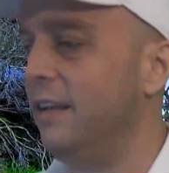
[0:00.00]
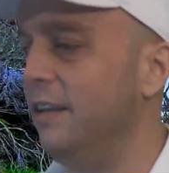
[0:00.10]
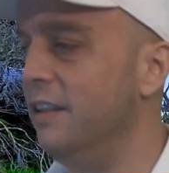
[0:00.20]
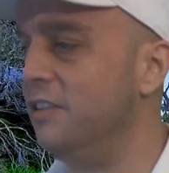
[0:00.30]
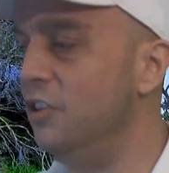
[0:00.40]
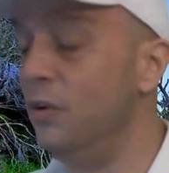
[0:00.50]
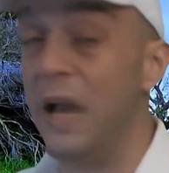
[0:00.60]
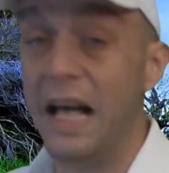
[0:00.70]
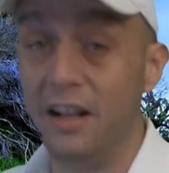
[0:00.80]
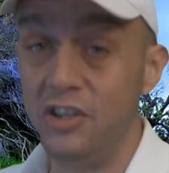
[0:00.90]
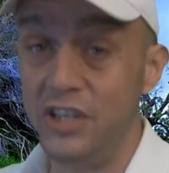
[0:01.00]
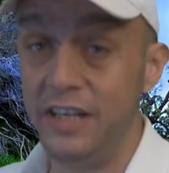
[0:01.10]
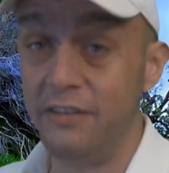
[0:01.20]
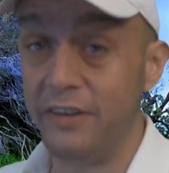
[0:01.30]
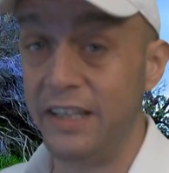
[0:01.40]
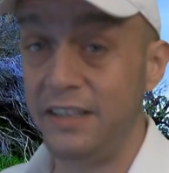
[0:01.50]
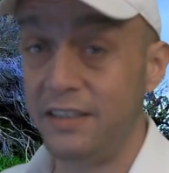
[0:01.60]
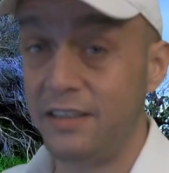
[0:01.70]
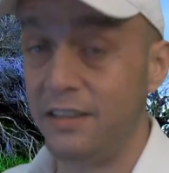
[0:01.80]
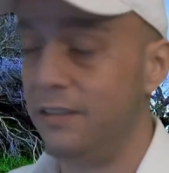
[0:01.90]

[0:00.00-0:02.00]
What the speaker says: this new LG device,